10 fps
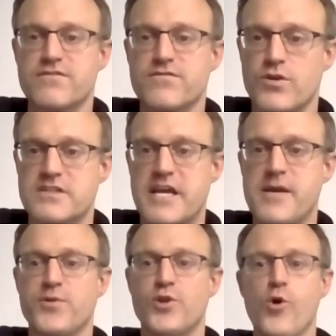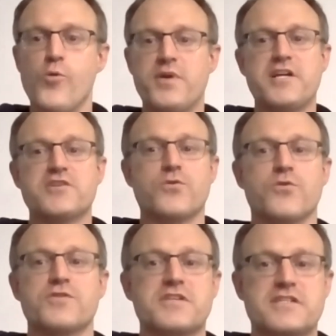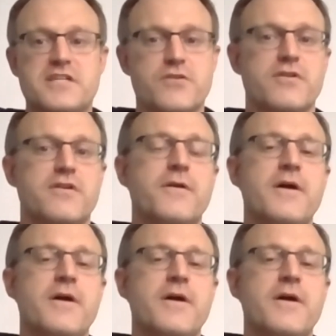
For example, opening doors, etc.